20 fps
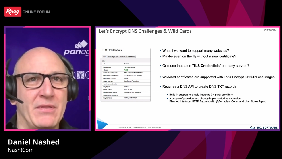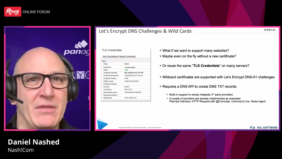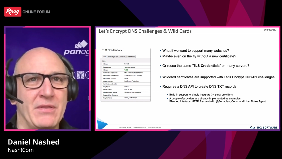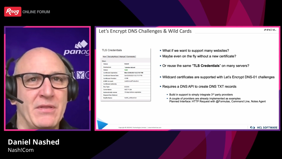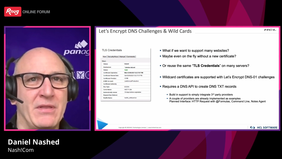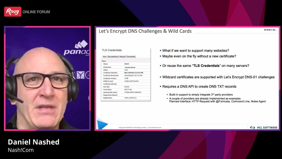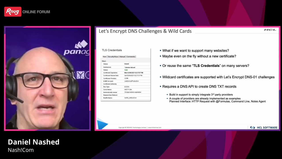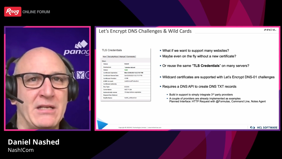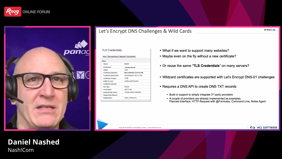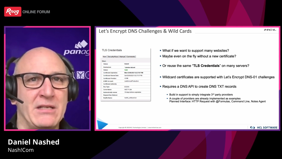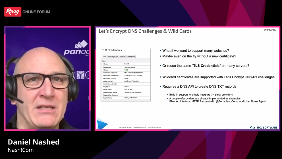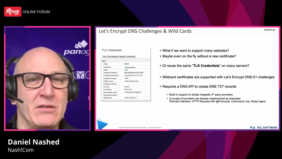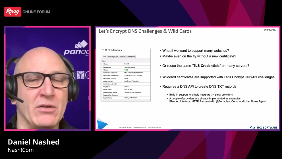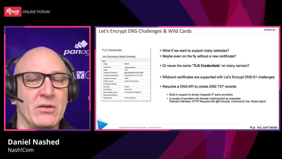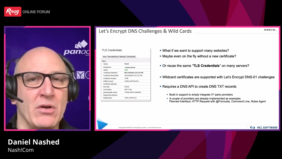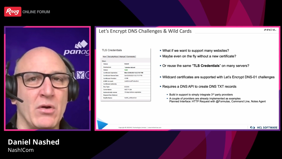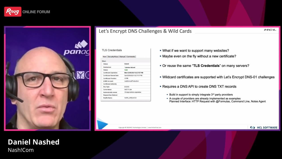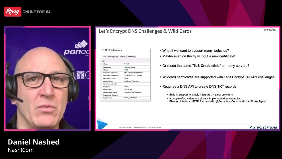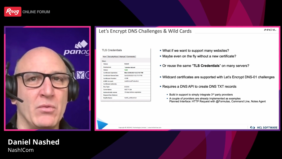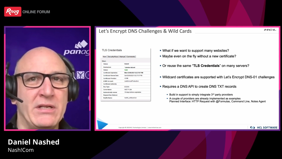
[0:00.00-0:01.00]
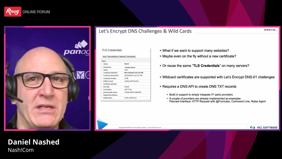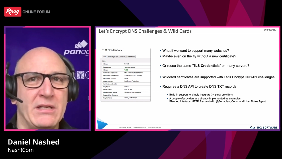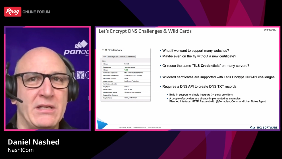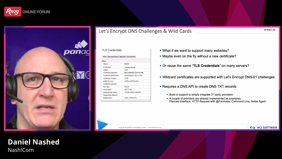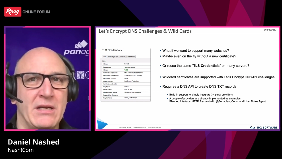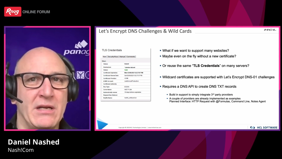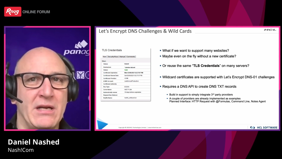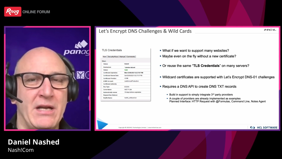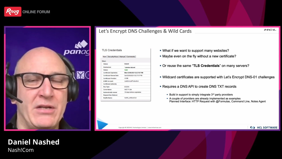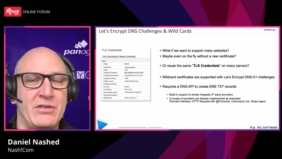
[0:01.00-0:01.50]
that not only
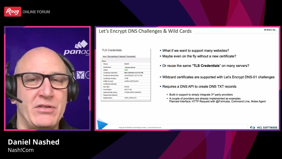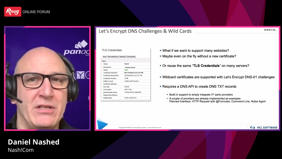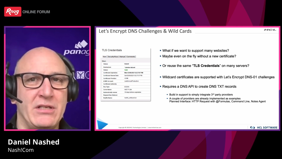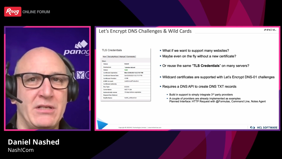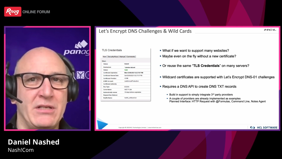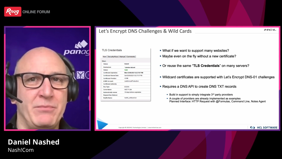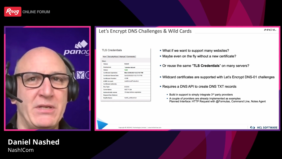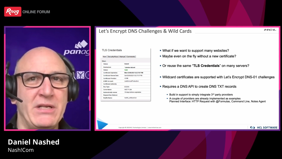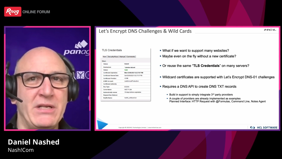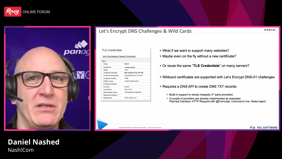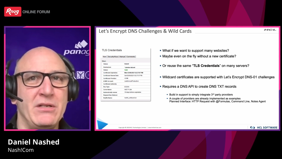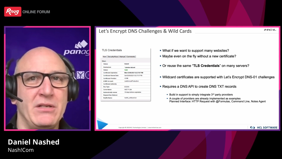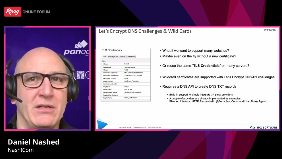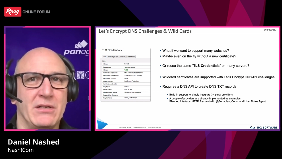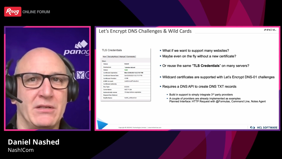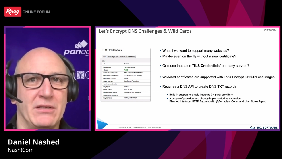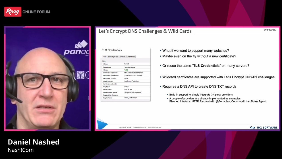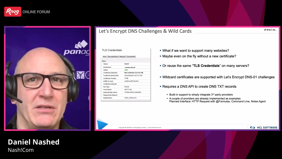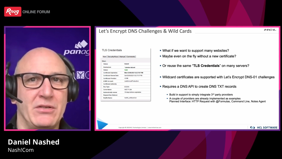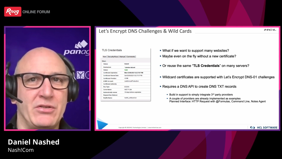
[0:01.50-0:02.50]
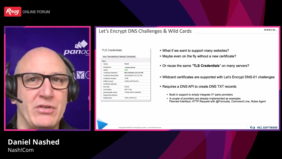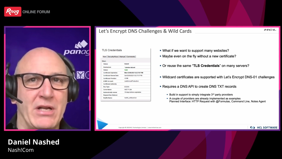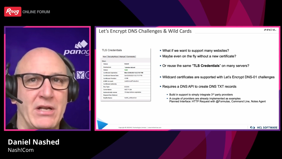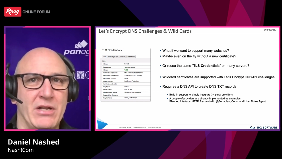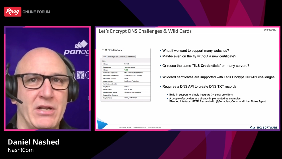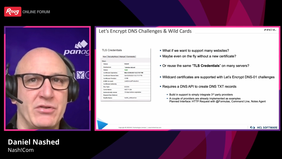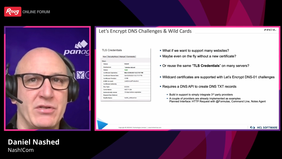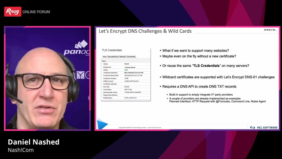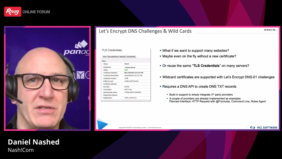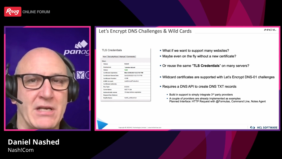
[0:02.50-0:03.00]
HTTP
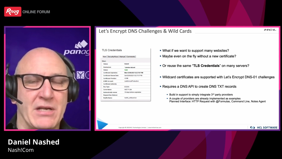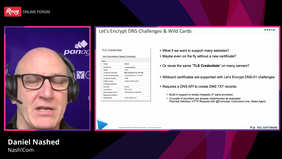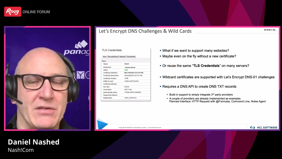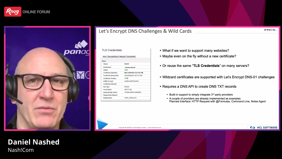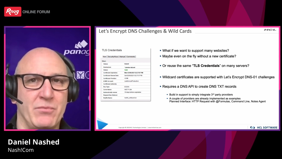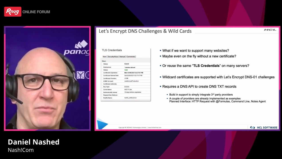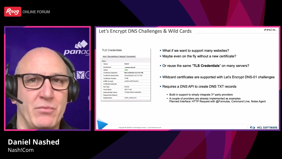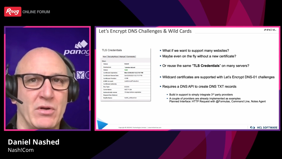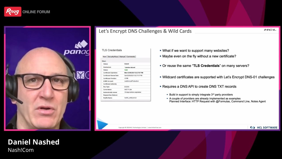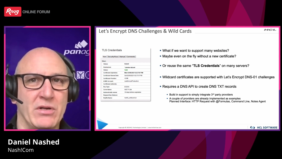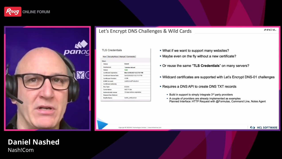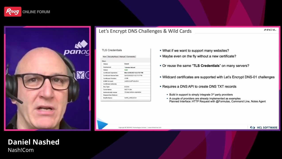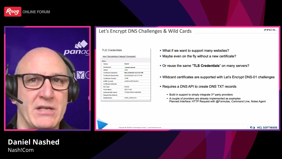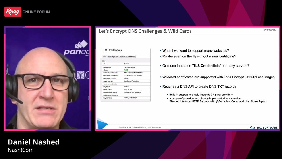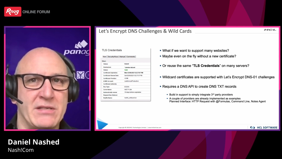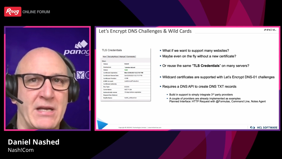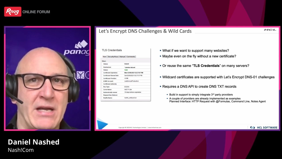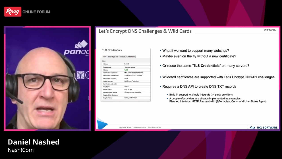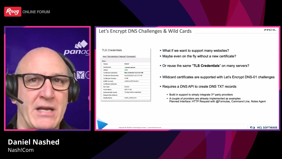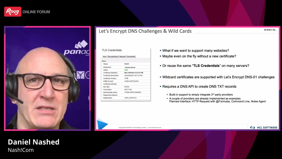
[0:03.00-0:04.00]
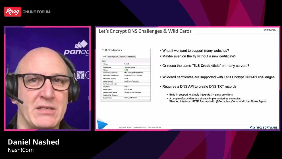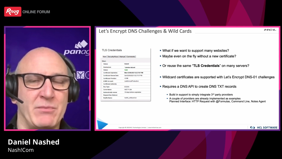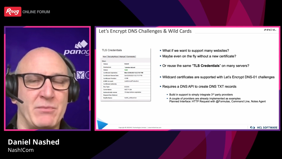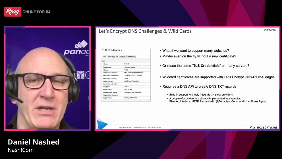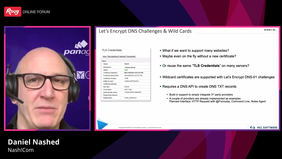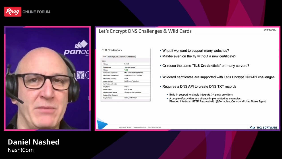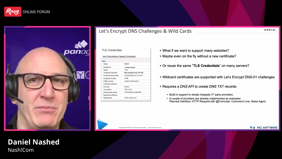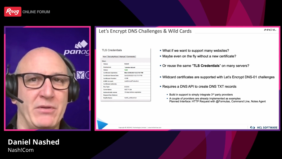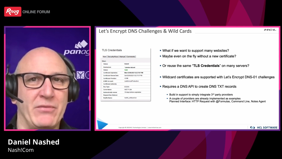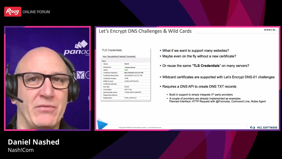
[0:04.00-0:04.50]
challenges are supported, as I
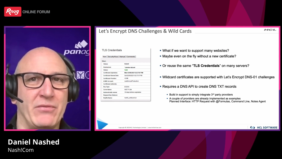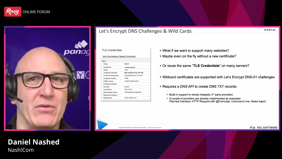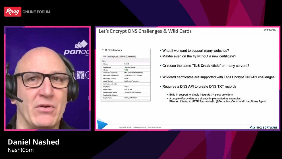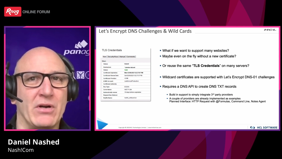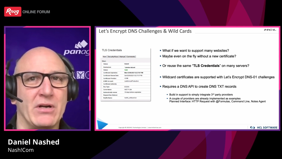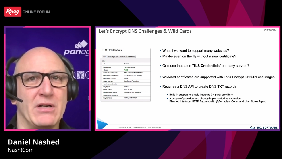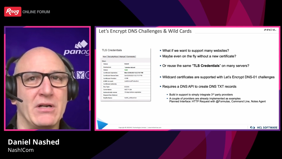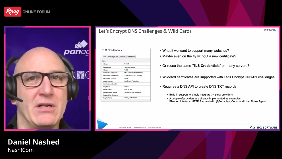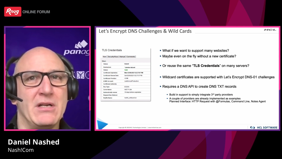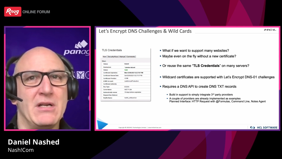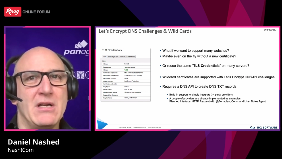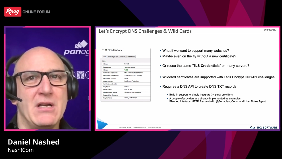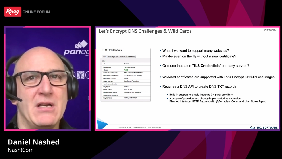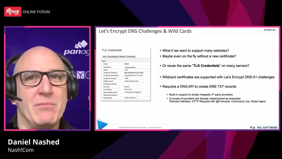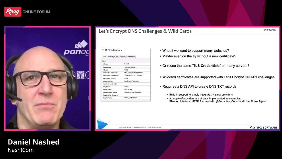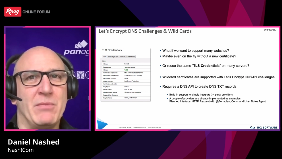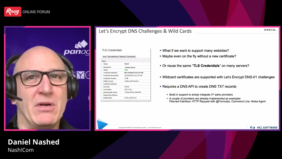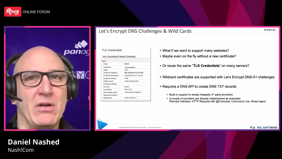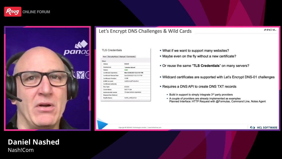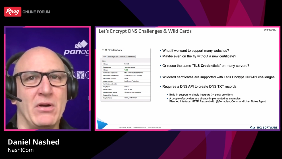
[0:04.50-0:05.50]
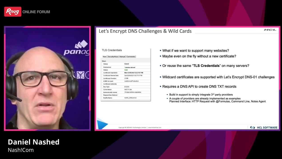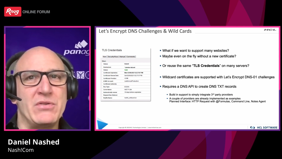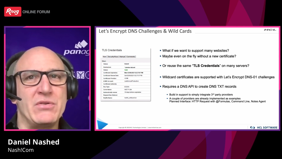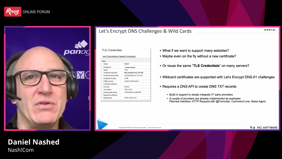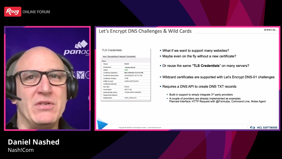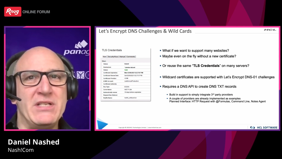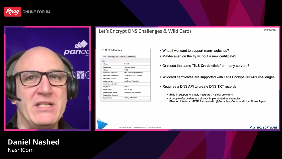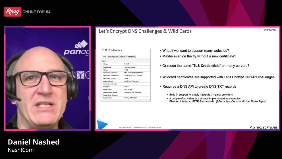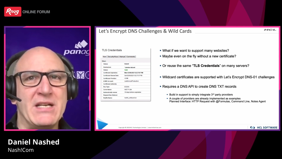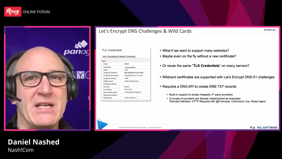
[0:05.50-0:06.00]
explained before, but also
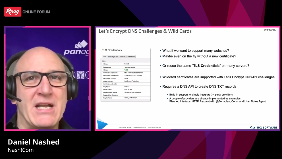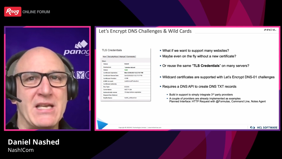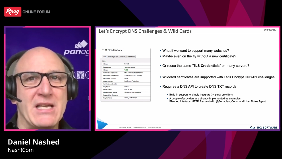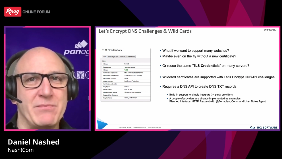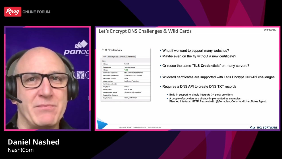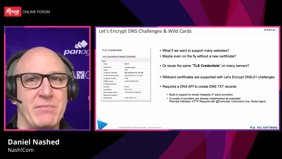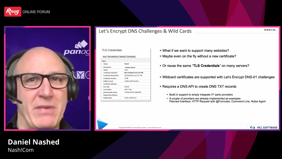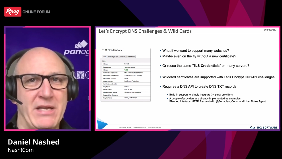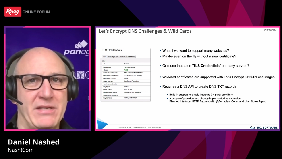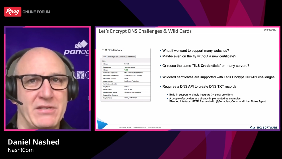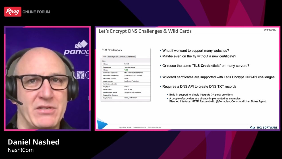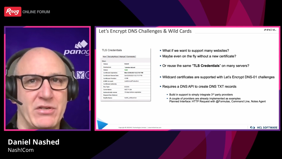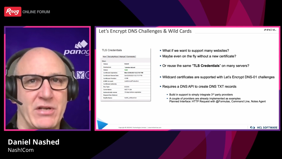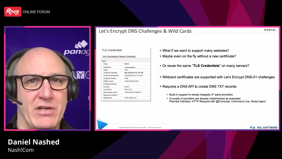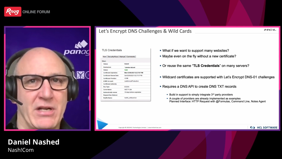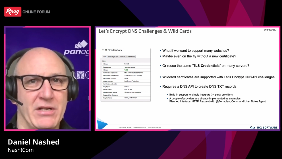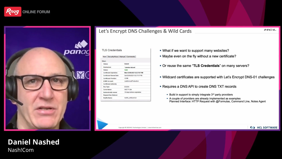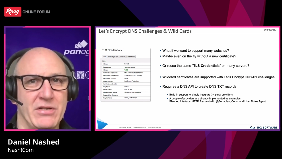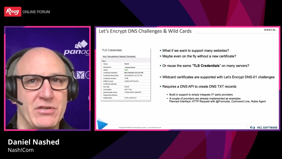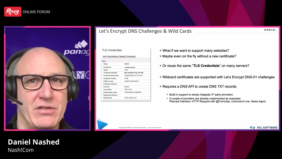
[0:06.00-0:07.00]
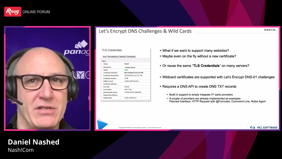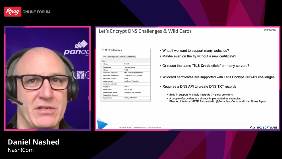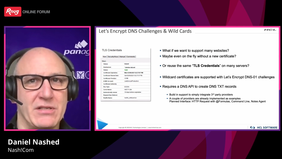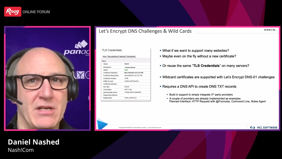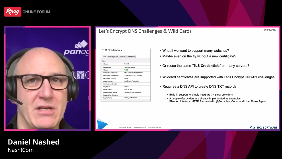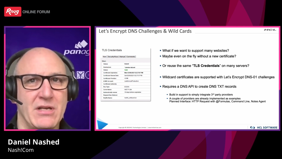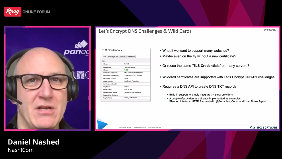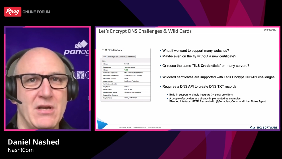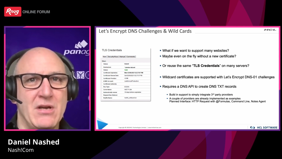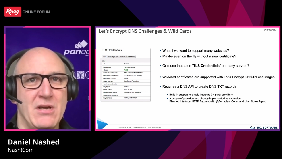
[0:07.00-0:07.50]
DNS based challenges,
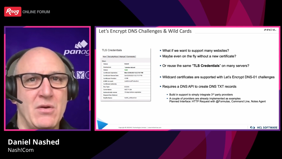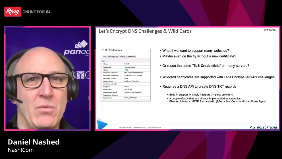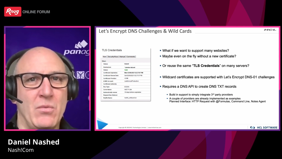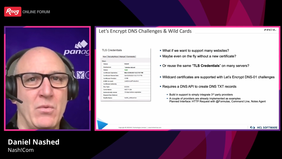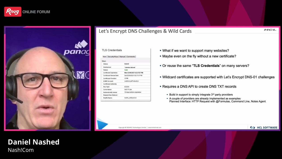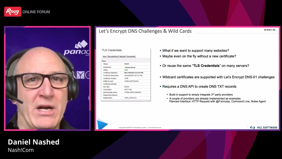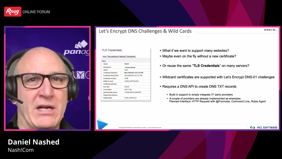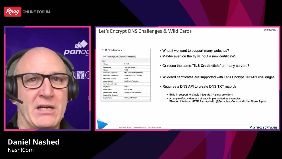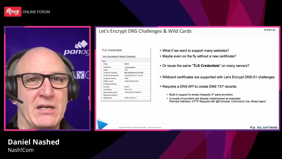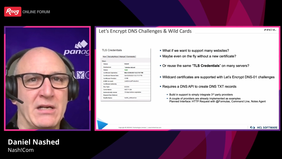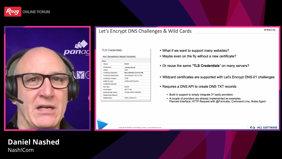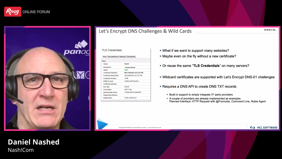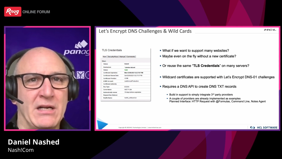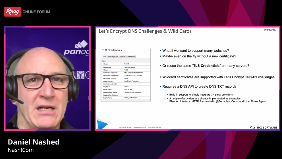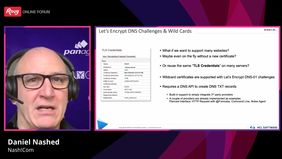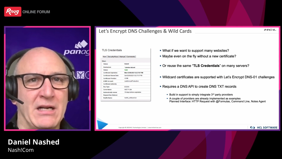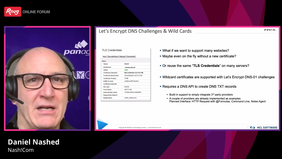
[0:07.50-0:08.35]
where